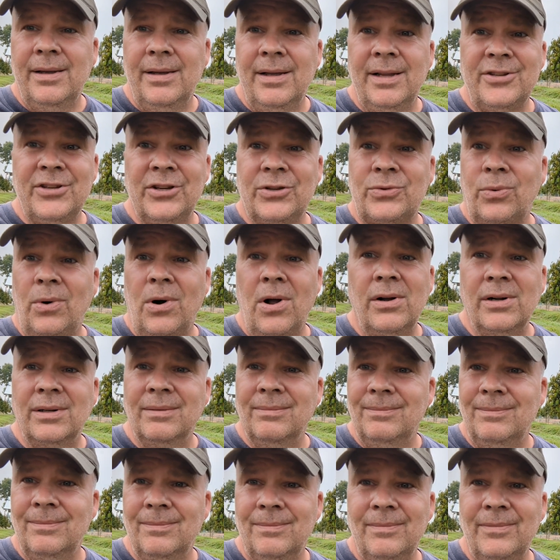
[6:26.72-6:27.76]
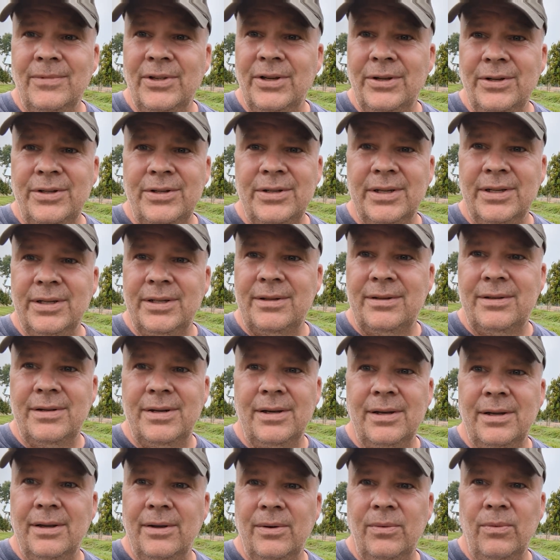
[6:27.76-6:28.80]
it's just wrong. You
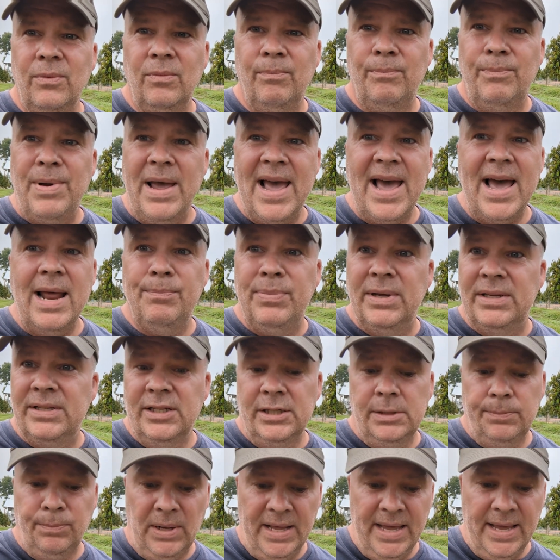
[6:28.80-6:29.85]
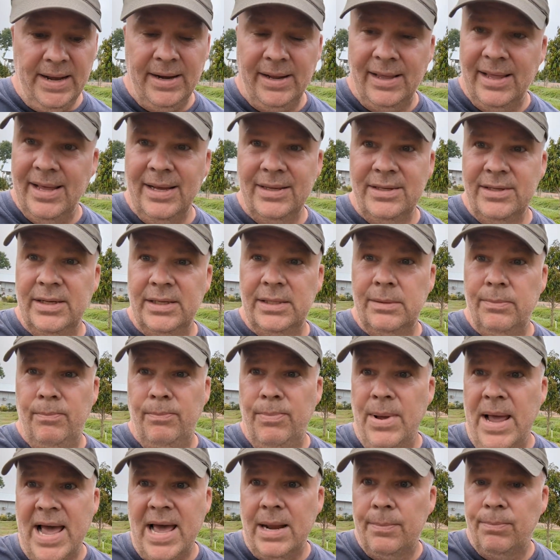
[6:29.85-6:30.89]
just, bad business planning. That's just
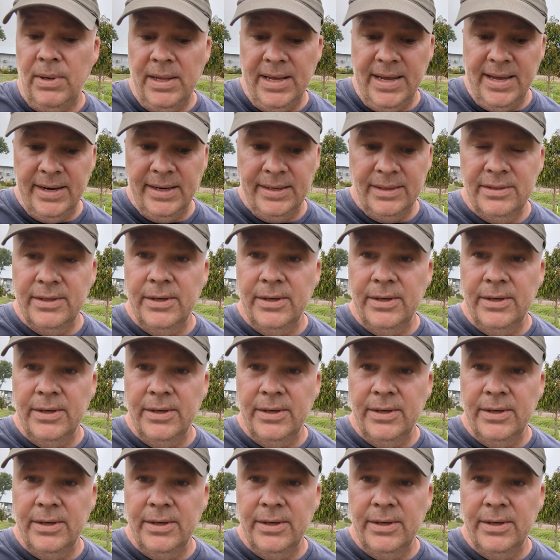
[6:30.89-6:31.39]
bad planning.